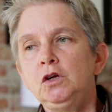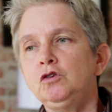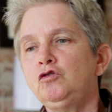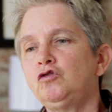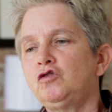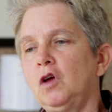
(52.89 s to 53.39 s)

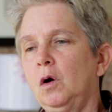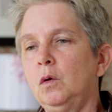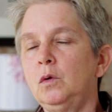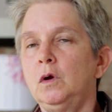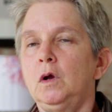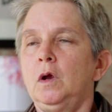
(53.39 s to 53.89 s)

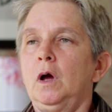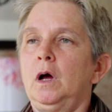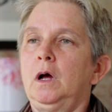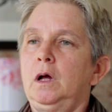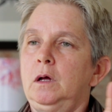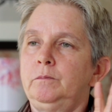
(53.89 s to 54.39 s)
So
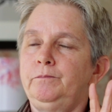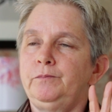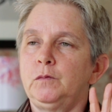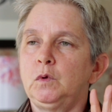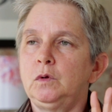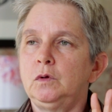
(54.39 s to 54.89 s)

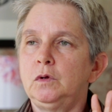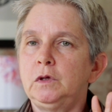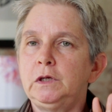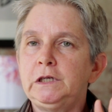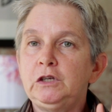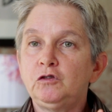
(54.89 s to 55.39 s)

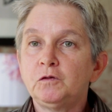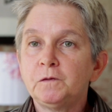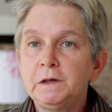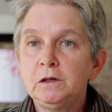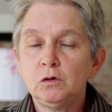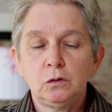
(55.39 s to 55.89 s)
each
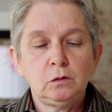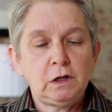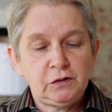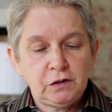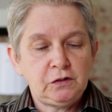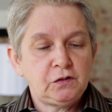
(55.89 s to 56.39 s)
finger,
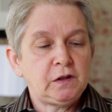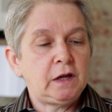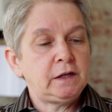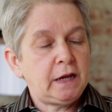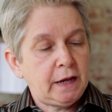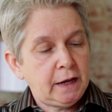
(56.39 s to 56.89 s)
as I
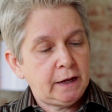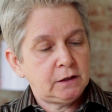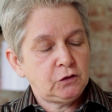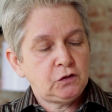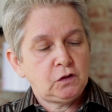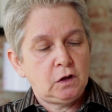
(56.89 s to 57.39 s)
said,
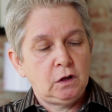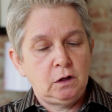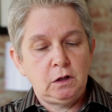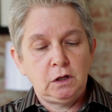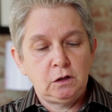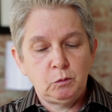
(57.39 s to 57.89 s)
has
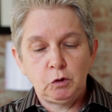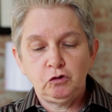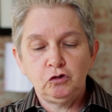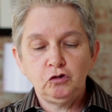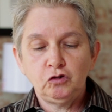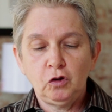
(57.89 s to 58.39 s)
an
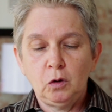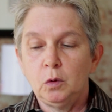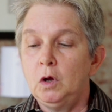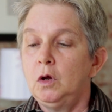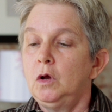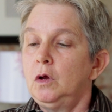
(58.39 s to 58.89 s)
emotion.
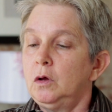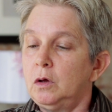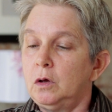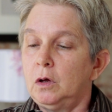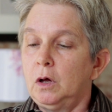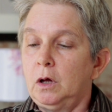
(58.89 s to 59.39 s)
So
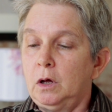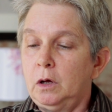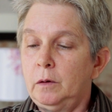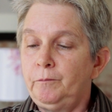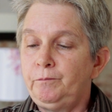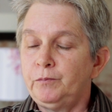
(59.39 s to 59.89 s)

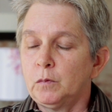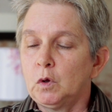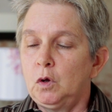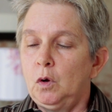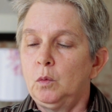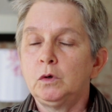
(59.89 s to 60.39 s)

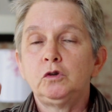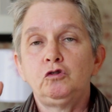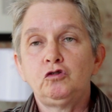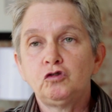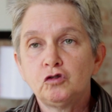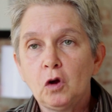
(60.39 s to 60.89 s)
we're going to
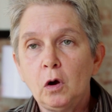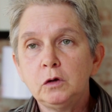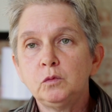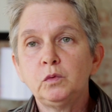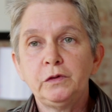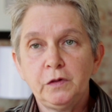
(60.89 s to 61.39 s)

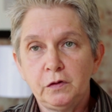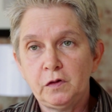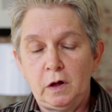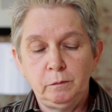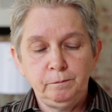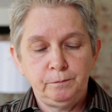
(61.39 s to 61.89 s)
start with the
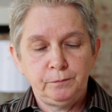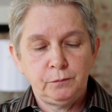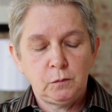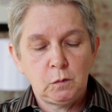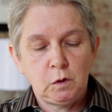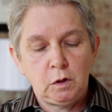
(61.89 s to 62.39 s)
thumb,
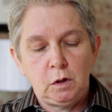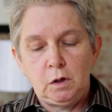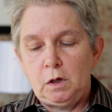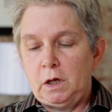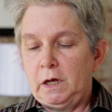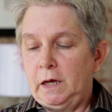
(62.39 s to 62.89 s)

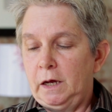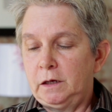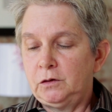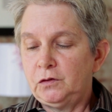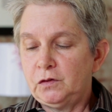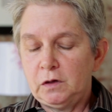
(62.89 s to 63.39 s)

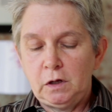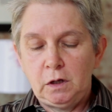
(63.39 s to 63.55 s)
and